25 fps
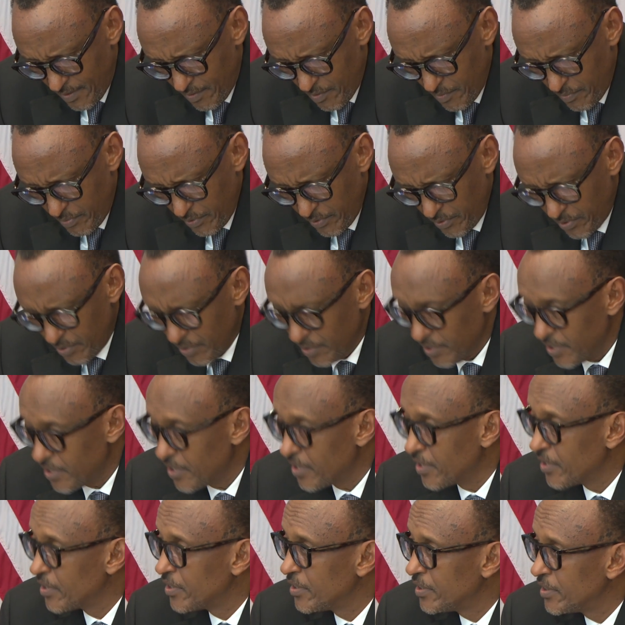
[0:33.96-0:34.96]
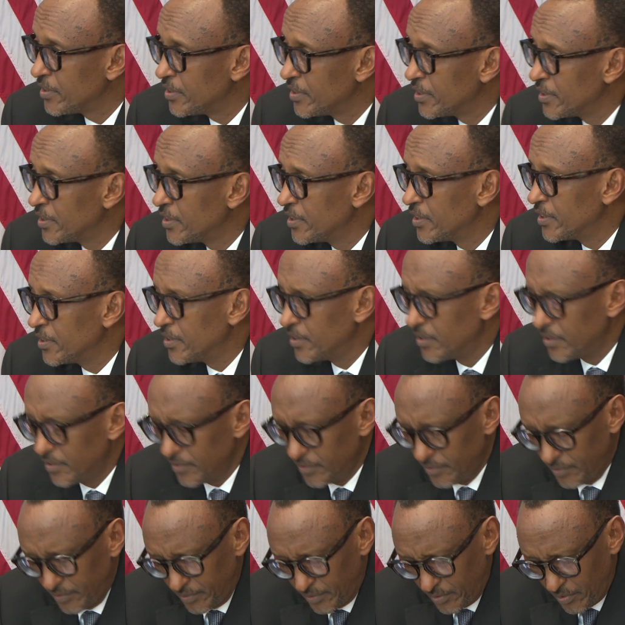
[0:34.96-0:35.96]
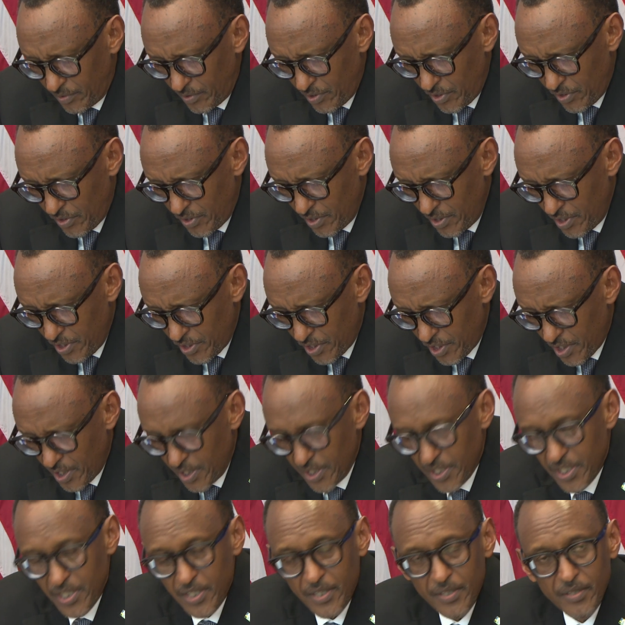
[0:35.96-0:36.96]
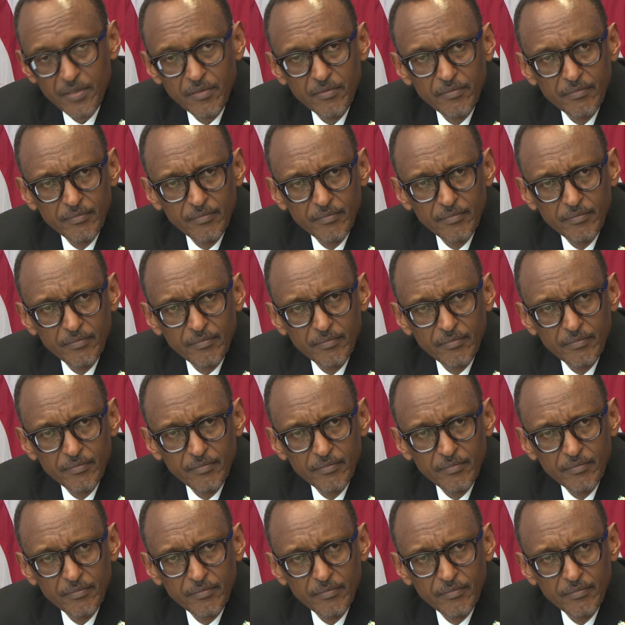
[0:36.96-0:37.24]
opportunity for this discussion.